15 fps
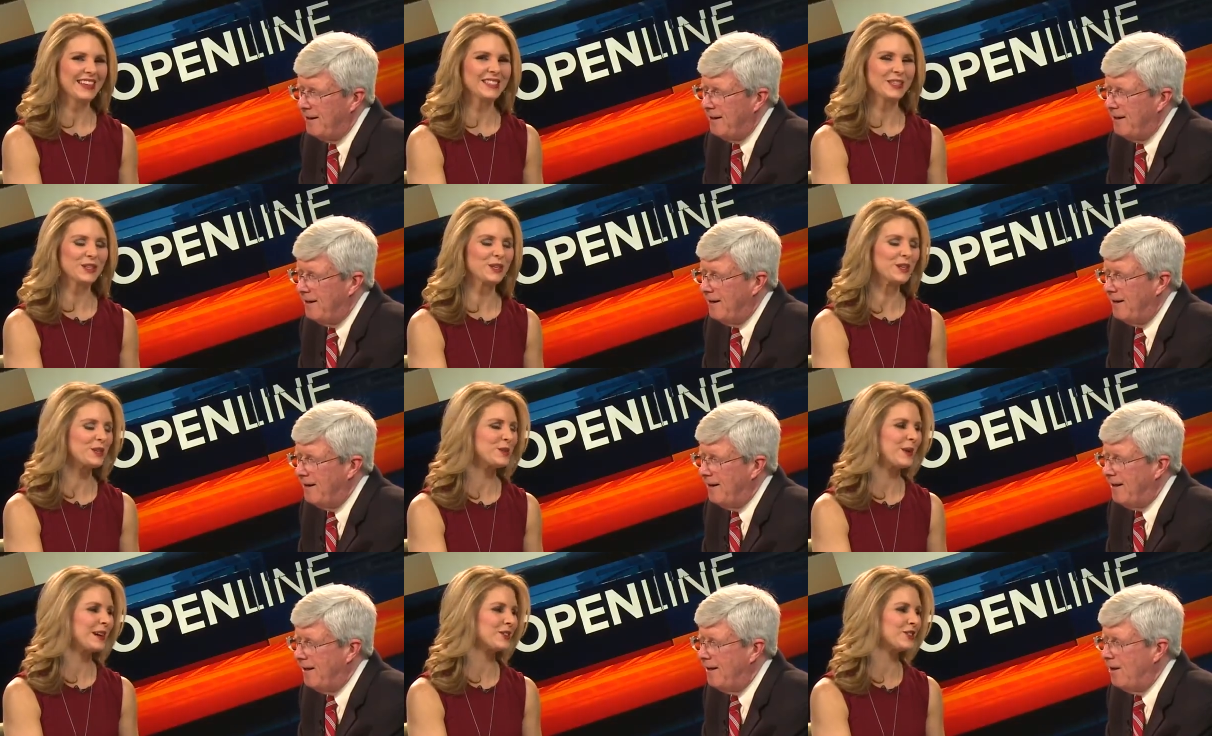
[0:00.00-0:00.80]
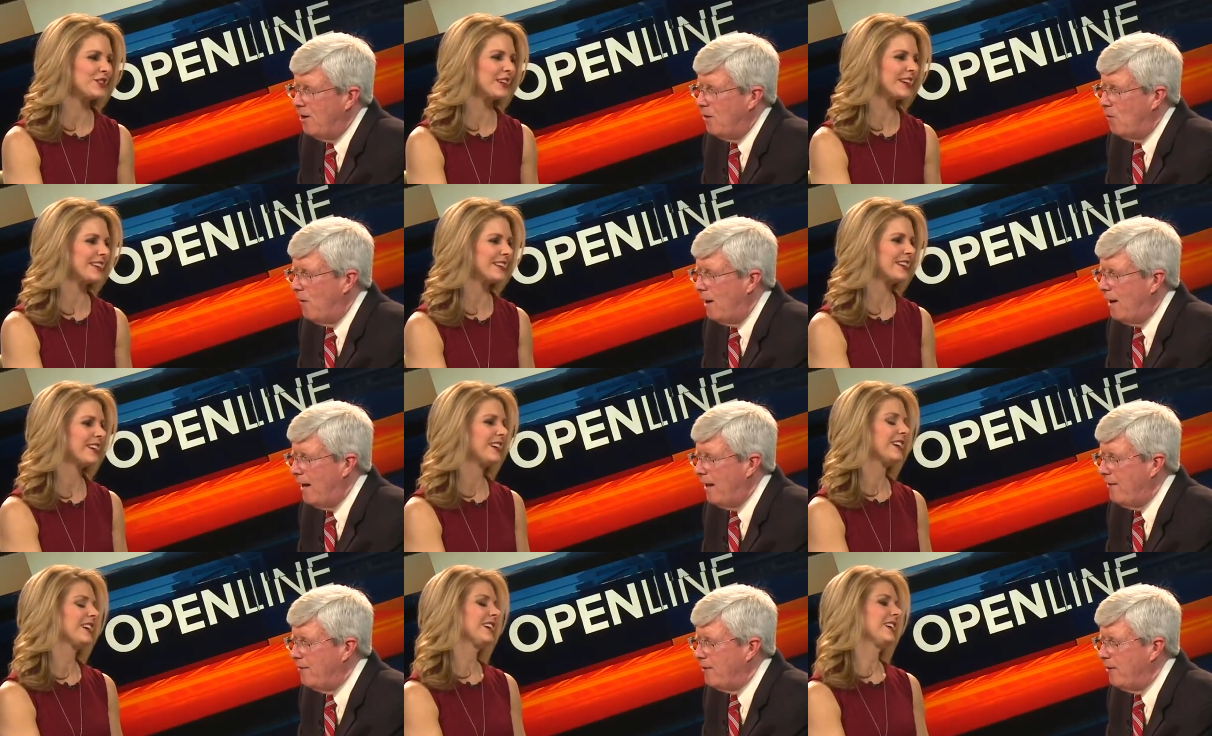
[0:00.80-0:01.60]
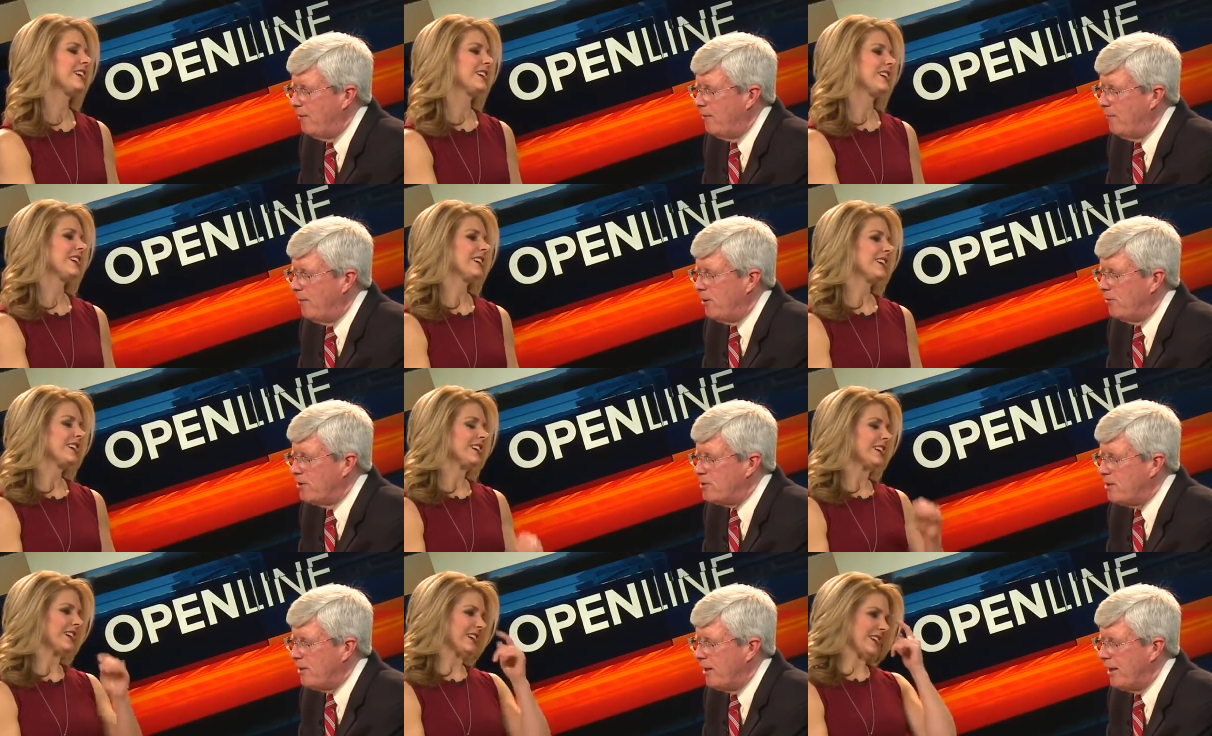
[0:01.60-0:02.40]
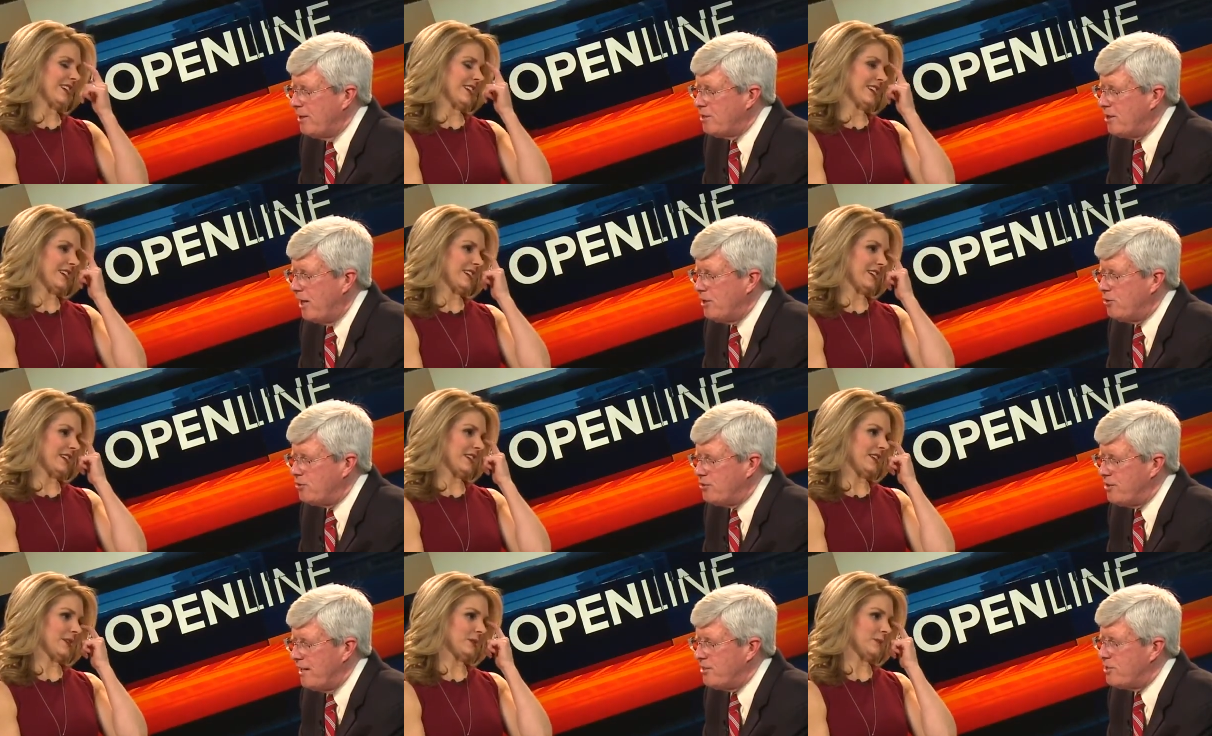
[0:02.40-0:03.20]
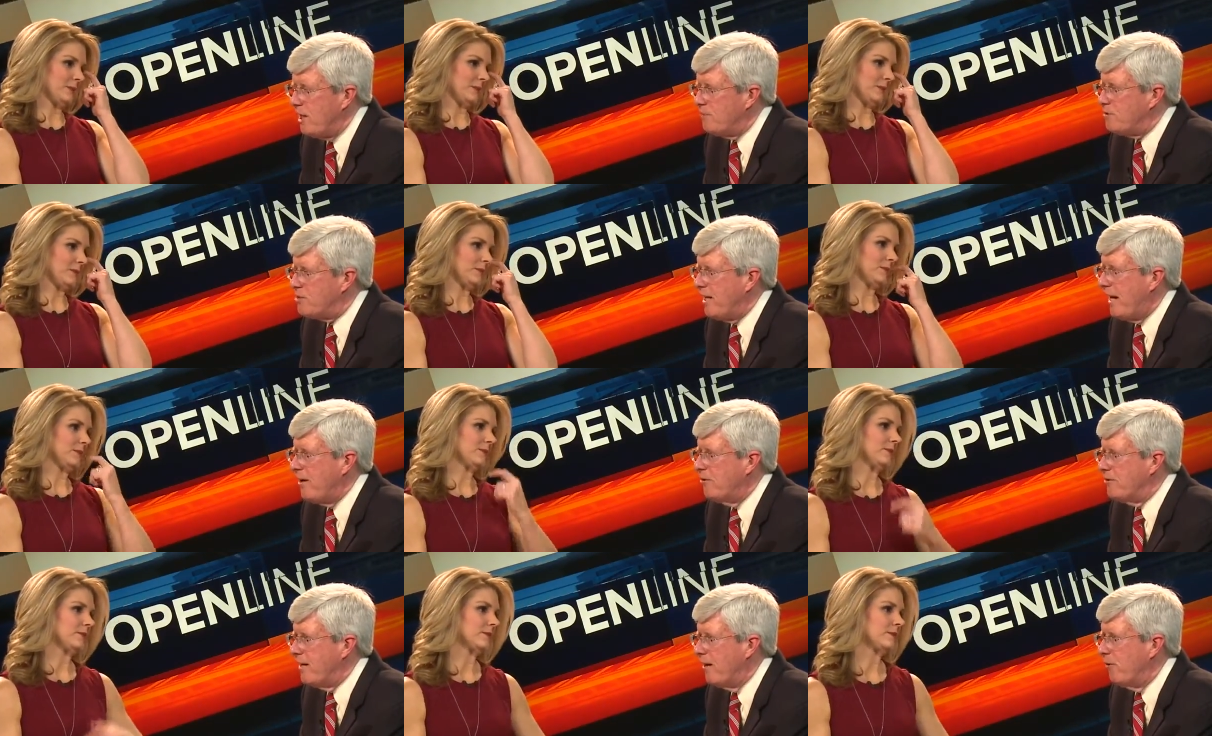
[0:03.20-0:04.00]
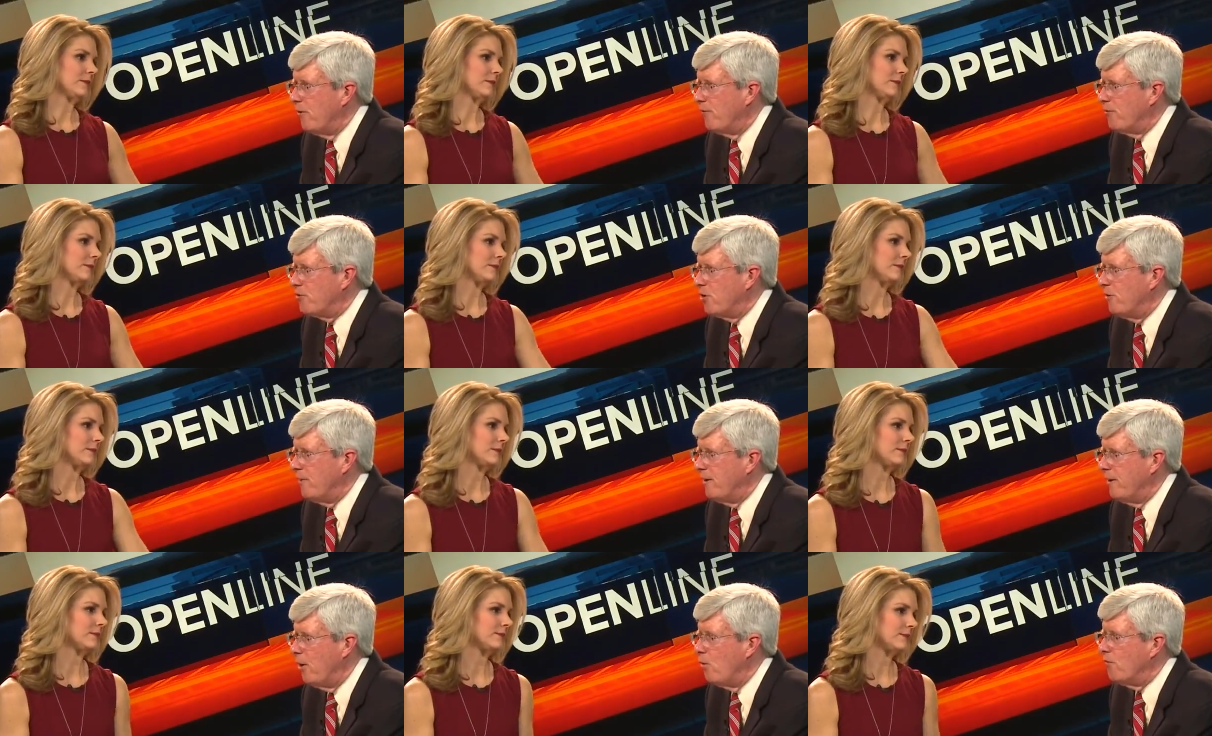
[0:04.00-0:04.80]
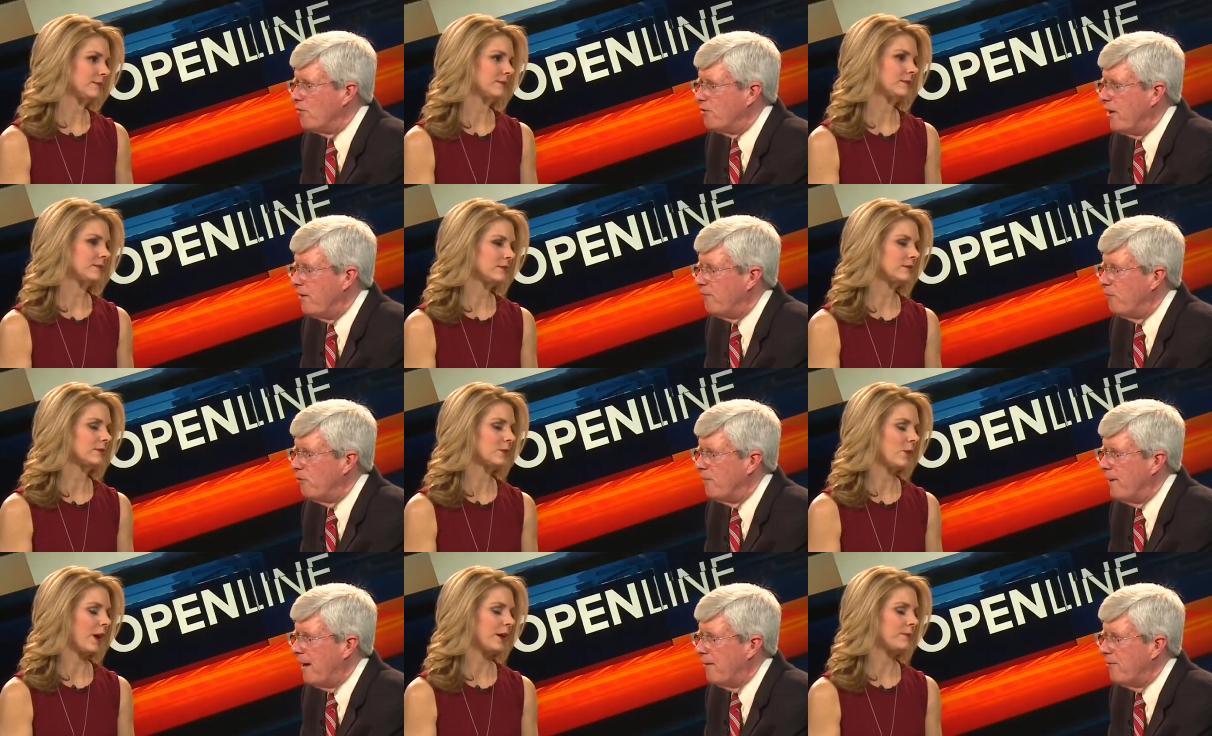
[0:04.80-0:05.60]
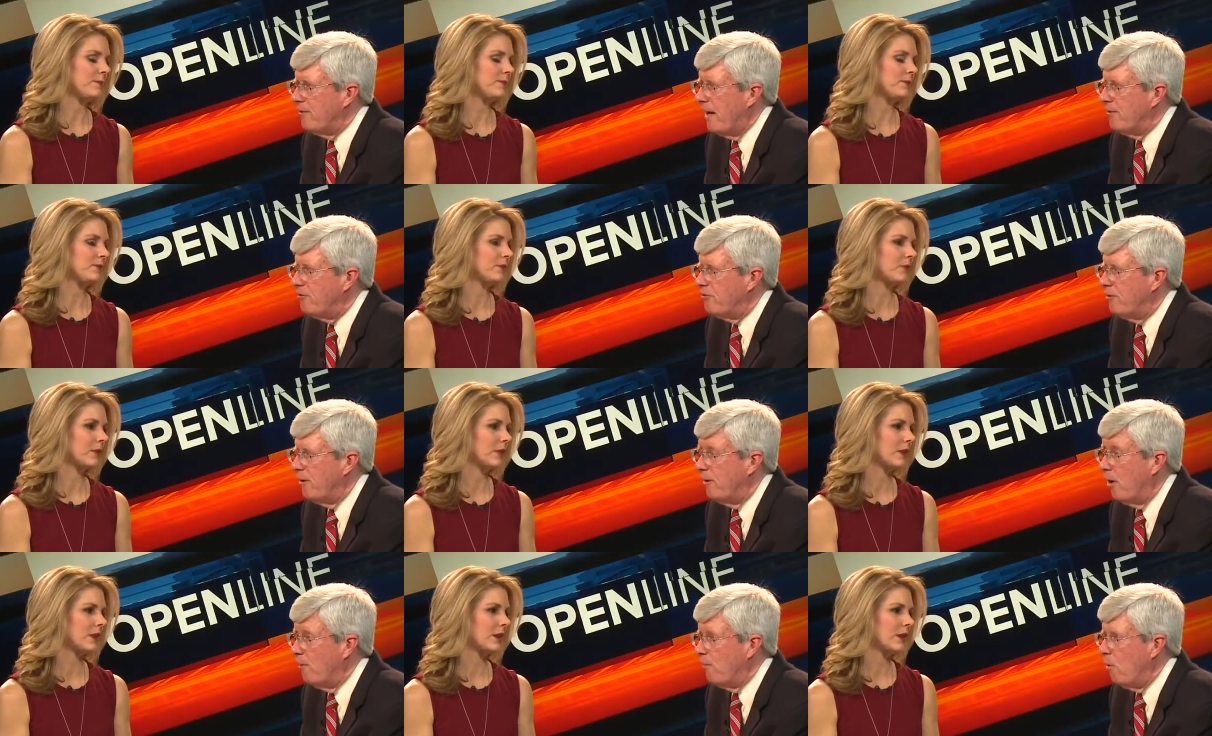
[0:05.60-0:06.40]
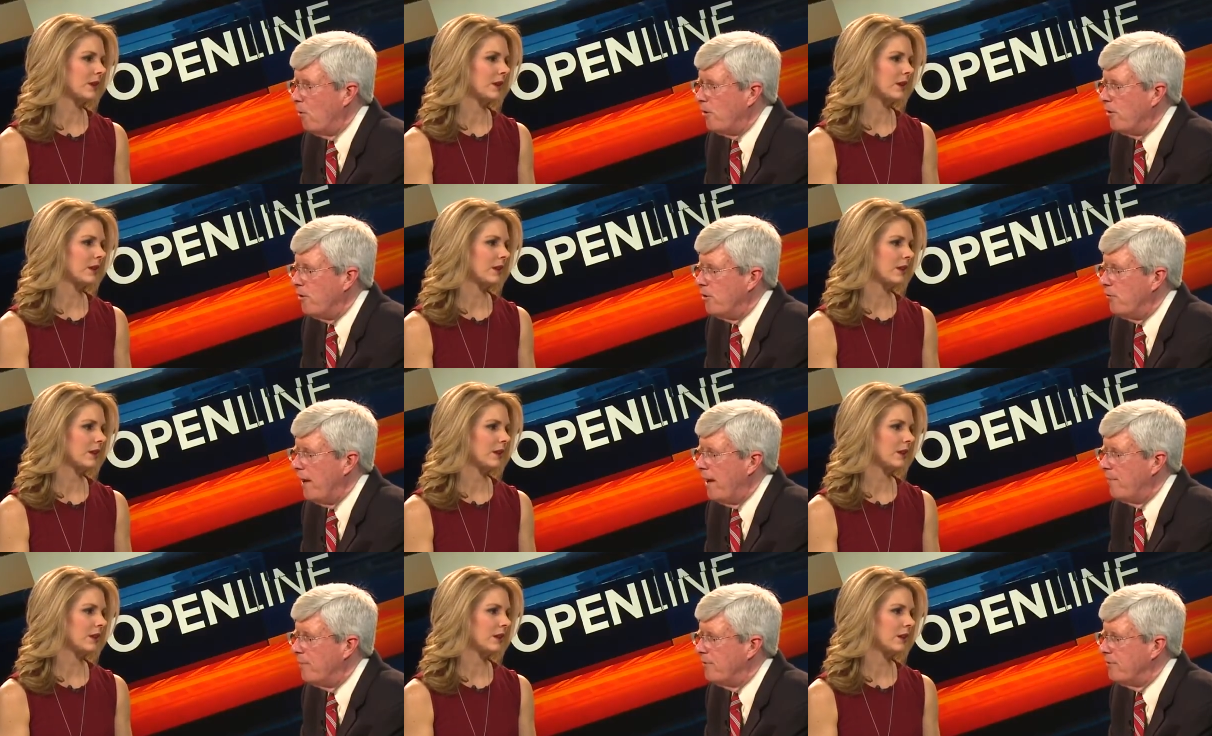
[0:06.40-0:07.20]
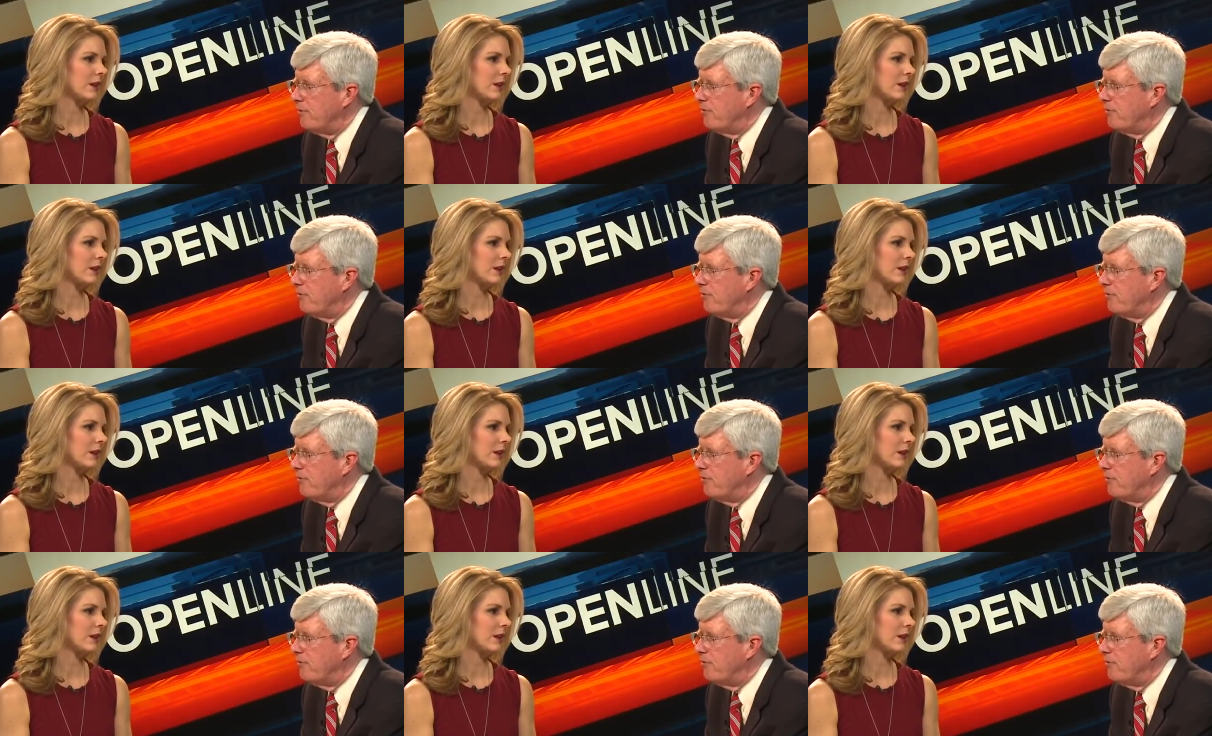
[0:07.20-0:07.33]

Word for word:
Speaker 1: That's a good question. Well,
Speaker 2: I, the, the, bill that's in the legislature sets up standards. I don't know if there's mm -hmm. going to be mm-hmm. an oversight for it, but right. I, uh, board to do that. But